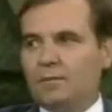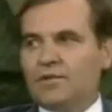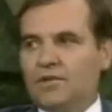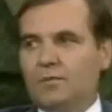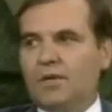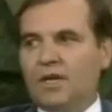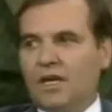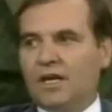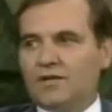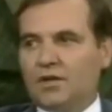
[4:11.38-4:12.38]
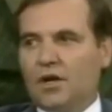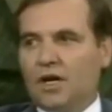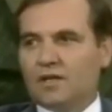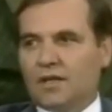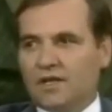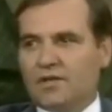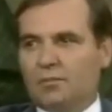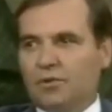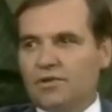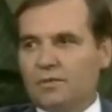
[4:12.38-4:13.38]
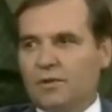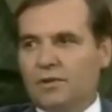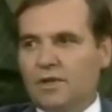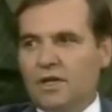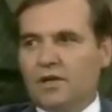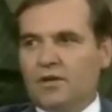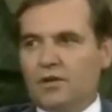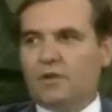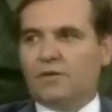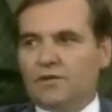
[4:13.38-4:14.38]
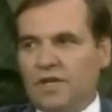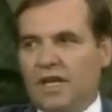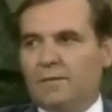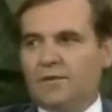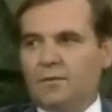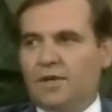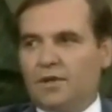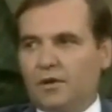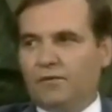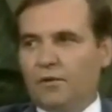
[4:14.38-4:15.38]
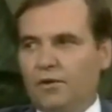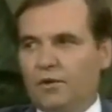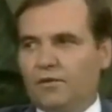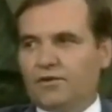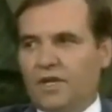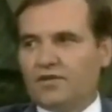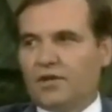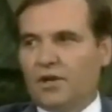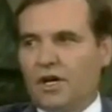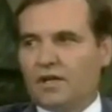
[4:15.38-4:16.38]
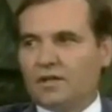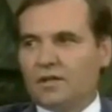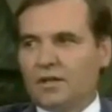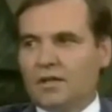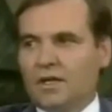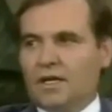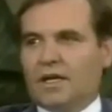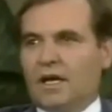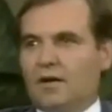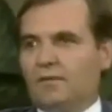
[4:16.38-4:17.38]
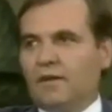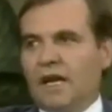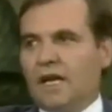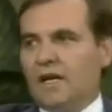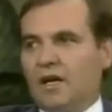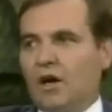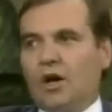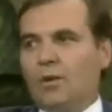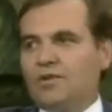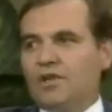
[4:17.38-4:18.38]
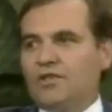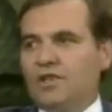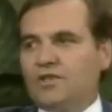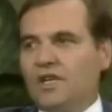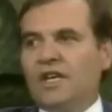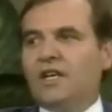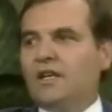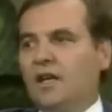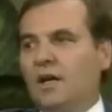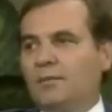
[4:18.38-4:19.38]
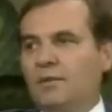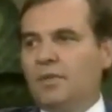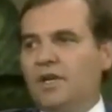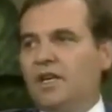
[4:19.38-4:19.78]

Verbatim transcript: that comes to be has a cause. That's the principle. The universe came to be, therefore the universe has a cause. Now, if God always existed, he didn't come